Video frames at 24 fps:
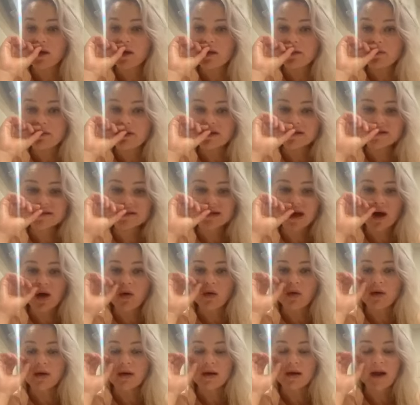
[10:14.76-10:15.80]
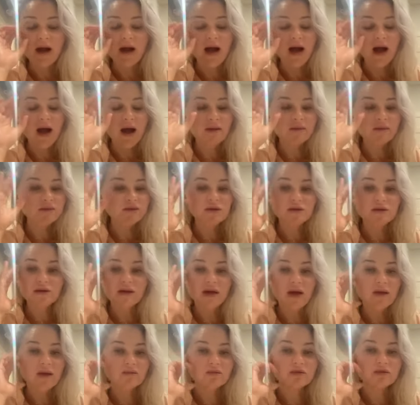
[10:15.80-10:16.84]
you're missing out on an
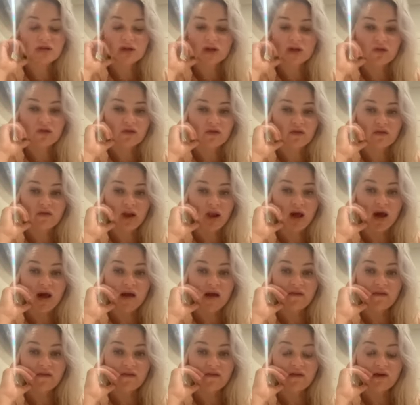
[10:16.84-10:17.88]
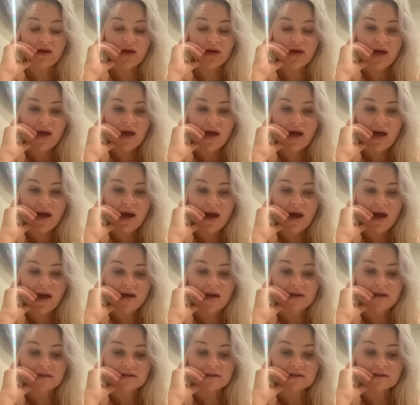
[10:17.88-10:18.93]
absolute game changer of your life.
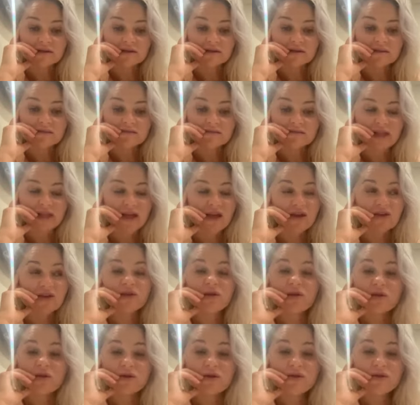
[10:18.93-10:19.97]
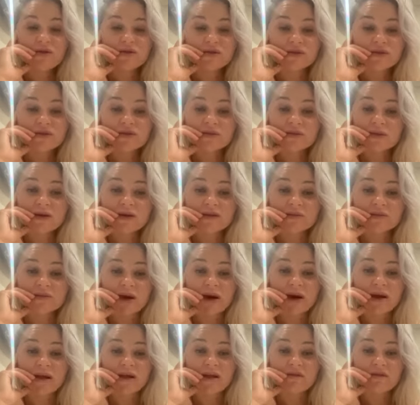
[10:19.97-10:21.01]
And thank you to the swingers
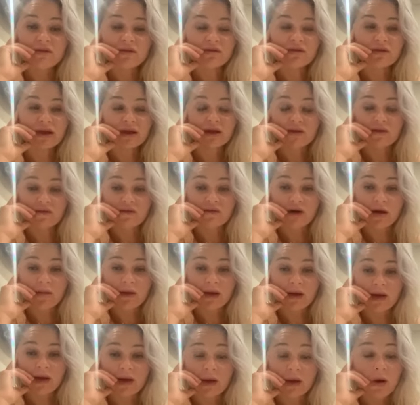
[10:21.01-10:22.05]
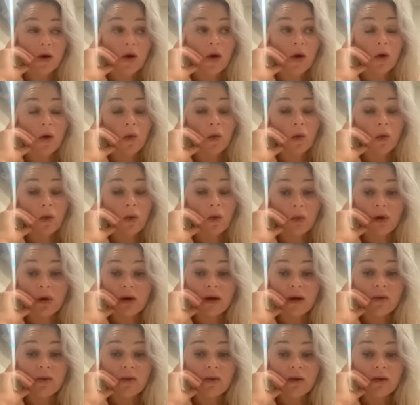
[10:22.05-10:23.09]
party for reconfirming
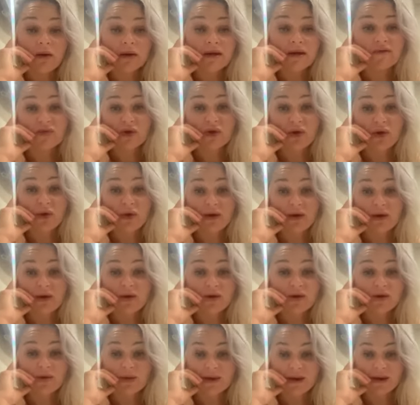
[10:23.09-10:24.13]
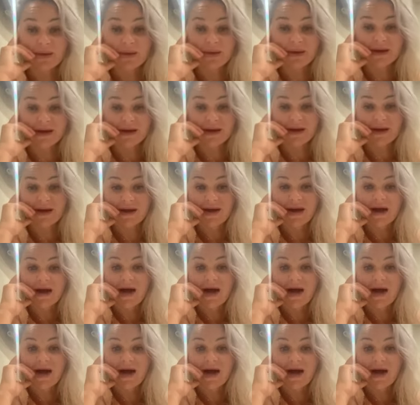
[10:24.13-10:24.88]
what I want, even though I already knew what I wanted,